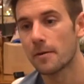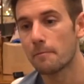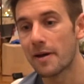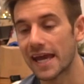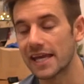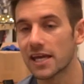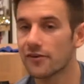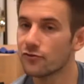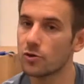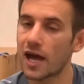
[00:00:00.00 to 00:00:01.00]
may,
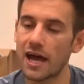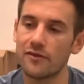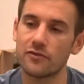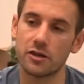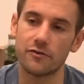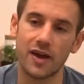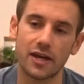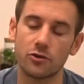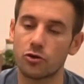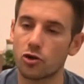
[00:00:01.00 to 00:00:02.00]
if you have an
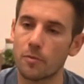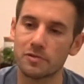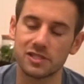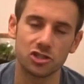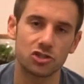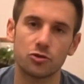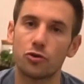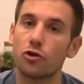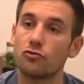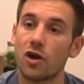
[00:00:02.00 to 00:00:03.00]
event or a competition
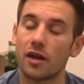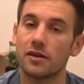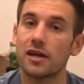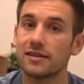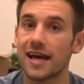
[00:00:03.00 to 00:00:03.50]
or a run,